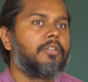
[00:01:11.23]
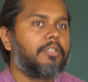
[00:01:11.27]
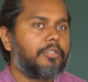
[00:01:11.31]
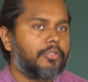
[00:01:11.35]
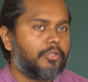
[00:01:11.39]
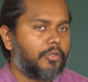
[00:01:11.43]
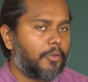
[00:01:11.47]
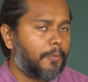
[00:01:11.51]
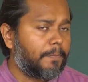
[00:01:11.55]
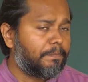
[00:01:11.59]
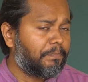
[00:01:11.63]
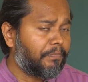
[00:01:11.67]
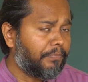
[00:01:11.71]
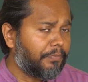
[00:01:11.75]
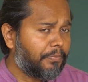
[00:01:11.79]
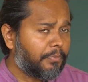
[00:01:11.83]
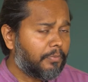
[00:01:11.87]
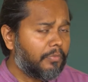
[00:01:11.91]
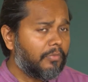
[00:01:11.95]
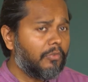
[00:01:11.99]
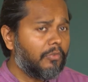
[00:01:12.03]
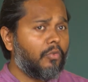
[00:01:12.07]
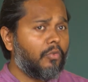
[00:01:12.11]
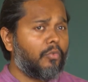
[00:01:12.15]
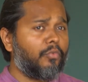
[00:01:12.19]
So
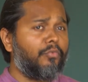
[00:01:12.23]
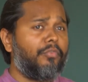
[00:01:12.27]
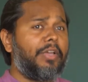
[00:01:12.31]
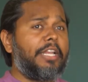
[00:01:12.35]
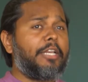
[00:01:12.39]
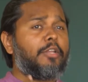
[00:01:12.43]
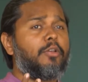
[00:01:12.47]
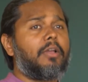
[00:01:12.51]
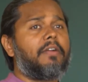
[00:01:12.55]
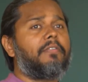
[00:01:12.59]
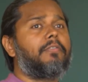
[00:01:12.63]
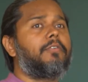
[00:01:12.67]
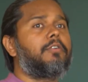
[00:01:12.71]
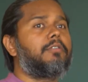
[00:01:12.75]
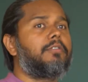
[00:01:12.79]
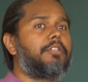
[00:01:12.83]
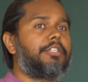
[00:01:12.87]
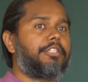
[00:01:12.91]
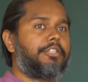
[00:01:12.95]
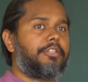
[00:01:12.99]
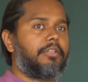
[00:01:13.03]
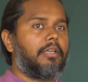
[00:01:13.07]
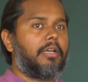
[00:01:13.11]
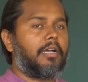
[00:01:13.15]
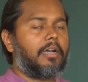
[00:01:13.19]
when you have
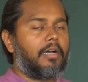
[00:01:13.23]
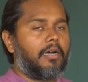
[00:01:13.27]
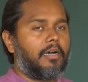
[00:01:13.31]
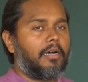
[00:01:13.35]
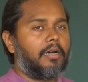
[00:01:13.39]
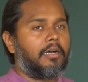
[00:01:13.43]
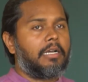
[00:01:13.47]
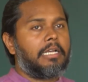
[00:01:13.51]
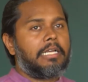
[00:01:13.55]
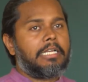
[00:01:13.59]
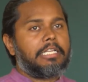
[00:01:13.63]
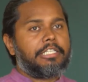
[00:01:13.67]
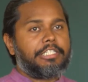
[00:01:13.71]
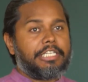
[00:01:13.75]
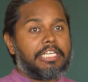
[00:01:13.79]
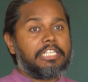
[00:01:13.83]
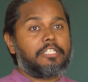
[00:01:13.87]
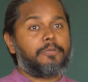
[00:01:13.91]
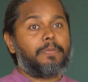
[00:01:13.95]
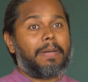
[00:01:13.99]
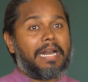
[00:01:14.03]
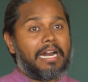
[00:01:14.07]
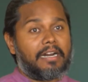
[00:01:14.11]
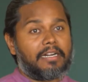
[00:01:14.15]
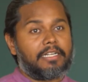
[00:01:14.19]
to
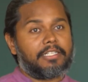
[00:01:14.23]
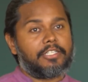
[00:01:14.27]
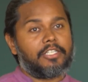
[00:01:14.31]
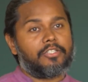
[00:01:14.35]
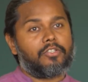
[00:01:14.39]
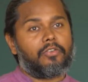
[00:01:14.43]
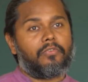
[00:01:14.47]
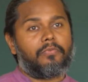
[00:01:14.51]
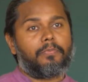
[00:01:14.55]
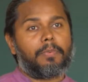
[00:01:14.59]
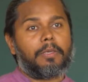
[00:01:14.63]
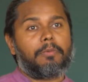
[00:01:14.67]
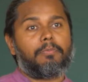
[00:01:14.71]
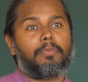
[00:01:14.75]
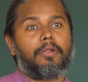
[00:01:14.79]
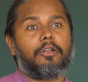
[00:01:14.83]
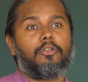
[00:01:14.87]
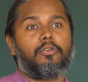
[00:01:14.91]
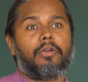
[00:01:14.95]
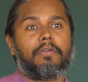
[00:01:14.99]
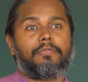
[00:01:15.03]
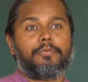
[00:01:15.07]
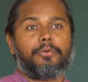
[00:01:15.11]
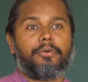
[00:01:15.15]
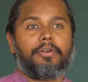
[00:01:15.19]
change practices of people,
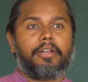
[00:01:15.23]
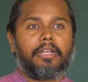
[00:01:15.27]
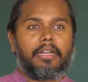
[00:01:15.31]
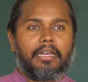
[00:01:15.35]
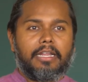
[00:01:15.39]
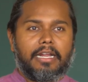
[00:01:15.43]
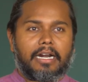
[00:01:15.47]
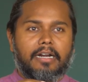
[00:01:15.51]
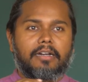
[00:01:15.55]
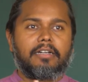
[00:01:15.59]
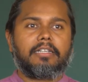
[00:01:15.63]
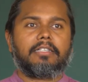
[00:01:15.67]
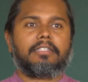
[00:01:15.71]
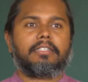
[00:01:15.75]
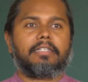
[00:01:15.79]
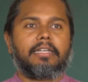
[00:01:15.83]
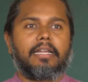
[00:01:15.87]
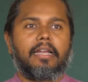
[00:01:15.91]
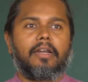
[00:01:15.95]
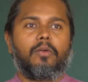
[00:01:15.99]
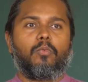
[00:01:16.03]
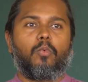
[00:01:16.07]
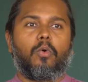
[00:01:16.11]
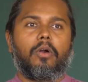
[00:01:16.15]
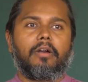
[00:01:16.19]
you have to really
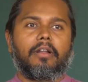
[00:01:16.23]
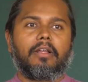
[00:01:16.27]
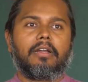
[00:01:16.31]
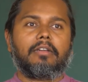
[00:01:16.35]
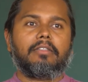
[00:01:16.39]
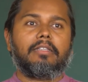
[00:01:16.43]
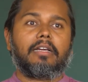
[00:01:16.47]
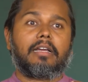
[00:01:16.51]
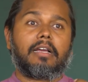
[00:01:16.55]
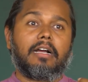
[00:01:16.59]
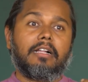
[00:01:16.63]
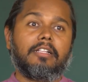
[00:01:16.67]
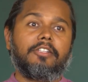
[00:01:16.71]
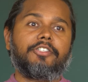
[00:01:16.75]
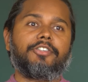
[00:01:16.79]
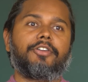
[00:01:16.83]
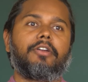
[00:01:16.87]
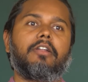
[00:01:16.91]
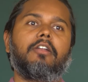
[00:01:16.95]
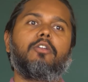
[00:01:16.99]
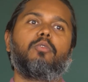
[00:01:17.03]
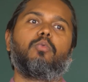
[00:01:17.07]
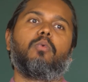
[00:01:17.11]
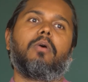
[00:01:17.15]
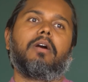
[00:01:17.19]
understand what are the
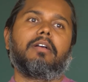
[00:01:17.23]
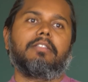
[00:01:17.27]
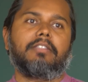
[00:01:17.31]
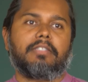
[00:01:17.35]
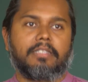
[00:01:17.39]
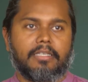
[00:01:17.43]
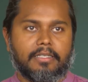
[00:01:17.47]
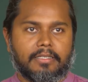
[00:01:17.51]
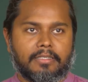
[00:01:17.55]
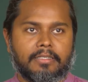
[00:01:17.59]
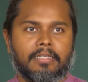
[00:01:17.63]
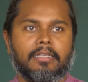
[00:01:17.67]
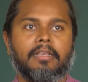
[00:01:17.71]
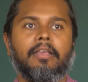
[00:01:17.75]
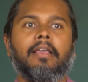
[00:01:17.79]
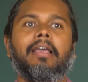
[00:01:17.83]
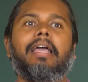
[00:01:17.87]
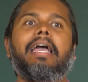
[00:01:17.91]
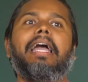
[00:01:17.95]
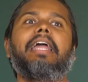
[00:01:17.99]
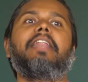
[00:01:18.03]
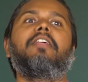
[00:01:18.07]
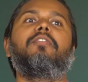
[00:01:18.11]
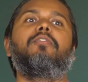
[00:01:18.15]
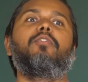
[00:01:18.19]
cultural nuances,
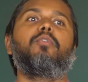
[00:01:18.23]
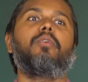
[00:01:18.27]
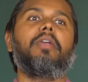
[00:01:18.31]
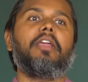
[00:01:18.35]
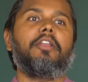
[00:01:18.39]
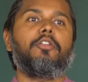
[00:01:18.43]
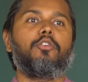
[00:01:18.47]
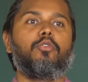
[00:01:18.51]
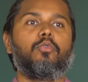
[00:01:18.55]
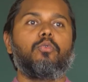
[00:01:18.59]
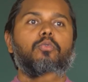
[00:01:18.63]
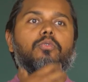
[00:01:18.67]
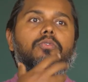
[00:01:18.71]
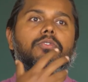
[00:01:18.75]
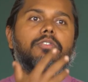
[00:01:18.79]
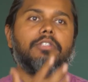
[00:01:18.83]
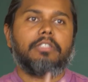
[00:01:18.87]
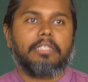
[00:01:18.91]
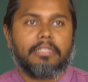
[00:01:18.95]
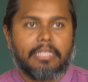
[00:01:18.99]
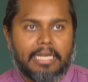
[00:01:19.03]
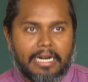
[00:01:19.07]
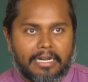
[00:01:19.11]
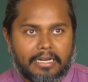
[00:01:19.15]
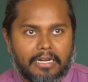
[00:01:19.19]
and if you can use
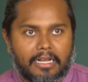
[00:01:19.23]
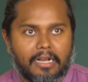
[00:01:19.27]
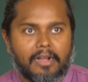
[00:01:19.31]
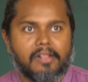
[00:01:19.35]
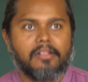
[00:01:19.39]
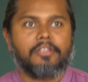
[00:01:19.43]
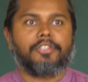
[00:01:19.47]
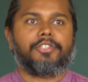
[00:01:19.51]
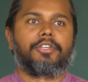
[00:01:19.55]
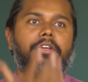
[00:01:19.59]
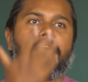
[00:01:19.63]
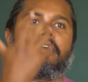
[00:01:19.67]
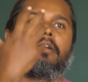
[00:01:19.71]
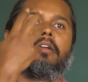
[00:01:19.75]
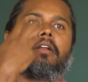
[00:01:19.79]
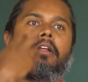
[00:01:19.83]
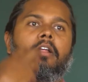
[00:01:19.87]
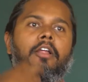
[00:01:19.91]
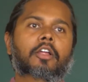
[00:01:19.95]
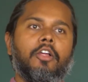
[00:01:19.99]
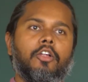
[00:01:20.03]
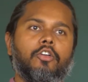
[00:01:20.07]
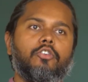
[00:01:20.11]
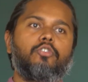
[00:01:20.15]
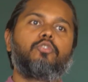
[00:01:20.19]
that culture
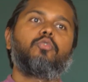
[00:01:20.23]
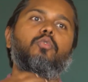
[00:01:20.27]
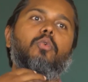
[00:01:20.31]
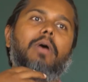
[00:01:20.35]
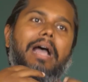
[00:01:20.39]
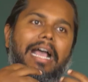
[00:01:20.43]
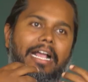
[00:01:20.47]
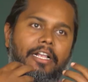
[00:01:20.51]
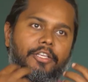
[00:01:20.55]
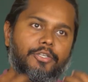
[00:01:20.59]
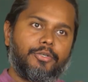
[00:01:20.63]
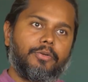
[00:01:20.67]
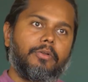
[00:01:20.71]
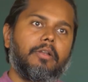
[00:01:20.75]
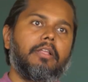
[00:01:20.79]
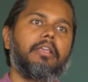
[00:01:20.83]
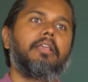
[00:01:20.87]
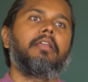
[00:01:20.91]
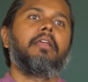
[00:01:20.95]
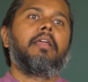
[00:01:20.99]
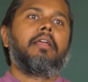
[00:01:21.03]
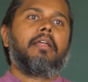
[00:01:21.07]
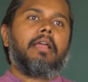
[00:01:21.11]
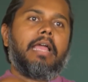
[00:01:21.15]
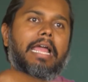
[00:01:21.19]
to
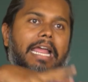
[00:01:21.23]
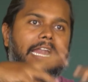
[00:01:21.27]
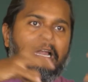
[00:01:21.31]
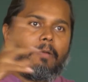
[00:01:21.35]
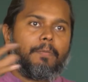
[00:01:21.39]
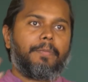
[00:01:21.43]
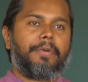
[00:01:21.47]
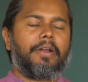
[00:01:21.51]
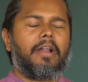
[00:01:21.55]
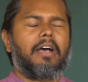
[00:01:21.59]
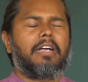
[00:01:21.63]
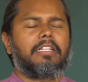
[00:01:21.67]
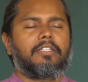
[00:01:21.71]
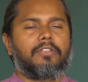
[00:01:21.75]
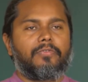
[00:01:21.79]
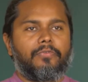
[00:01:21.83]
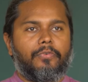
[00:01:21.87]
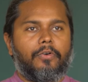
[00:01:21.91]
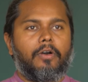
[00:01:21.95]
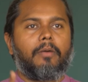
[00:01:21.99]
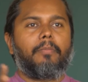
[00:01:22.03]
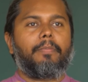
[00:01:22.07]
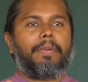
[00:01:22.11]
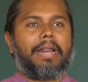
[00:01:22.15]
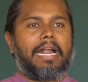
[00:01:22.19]
actually help
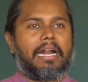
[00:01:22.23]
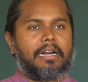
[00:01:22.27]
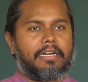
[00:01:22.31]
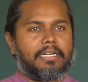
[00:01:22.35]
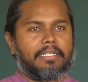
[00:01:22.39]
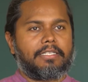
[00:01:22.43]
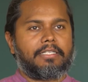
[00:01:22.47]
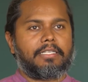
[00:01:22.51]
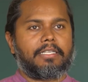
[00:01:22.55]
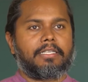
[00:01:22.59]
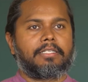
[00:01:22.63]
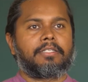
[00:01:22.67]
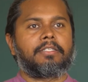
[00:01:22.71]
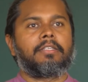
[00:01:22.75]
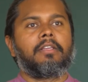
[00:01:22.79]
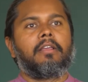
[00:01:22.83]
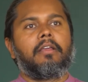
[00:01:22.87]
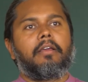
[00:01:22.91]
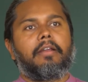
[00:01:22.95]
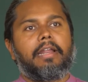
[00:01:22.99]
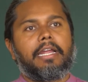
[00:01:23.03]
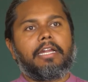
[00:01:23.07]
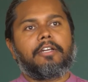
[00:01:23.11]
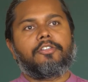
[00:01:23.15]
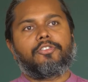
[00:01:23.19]
transform practices,
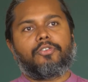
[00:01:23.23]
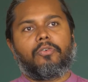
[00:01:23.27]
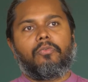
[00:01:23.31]
right?